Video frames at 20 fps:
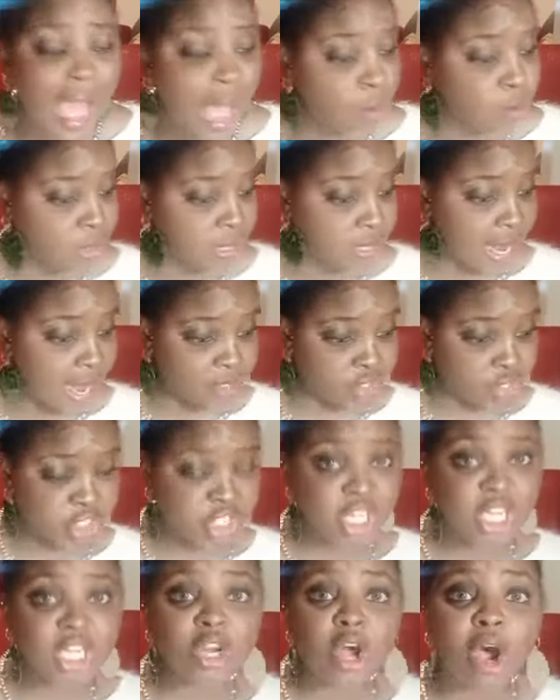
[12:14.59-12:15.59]
I will not
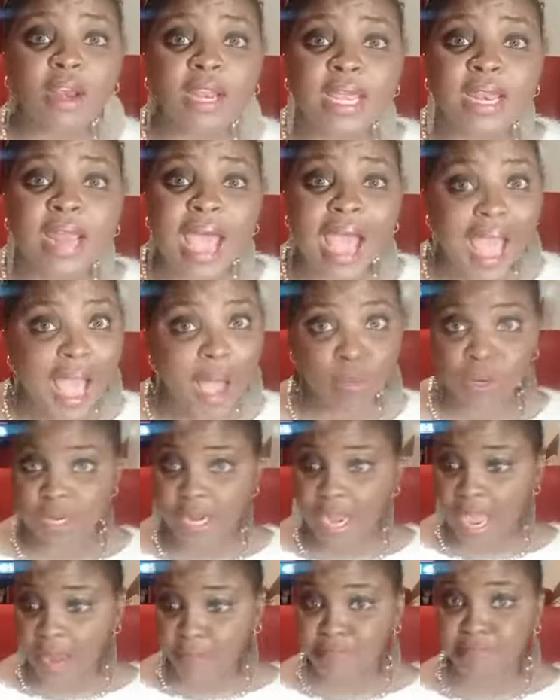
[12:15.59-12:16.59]
cheat on it. I
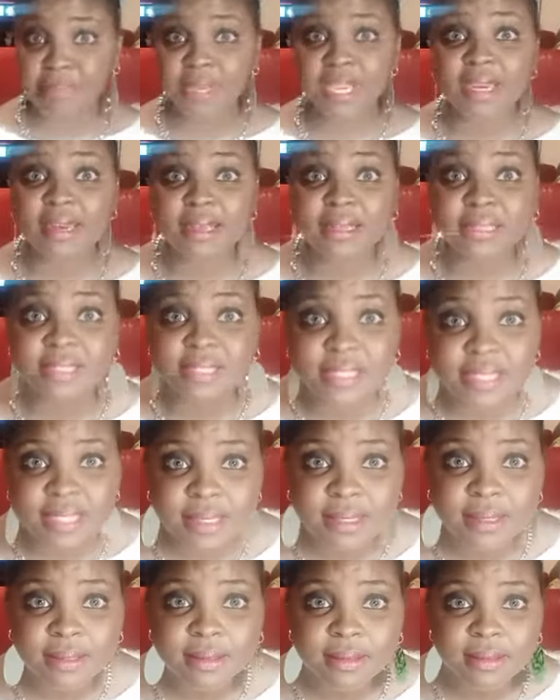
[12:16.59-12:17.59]
will not beat
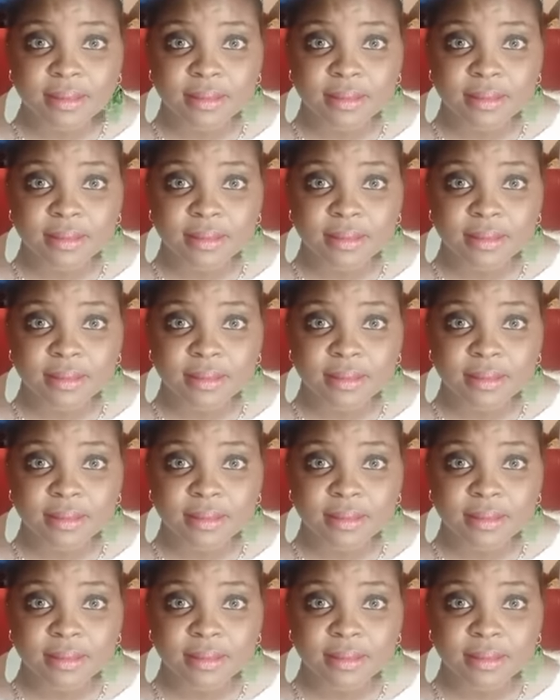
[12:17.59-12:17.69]
it.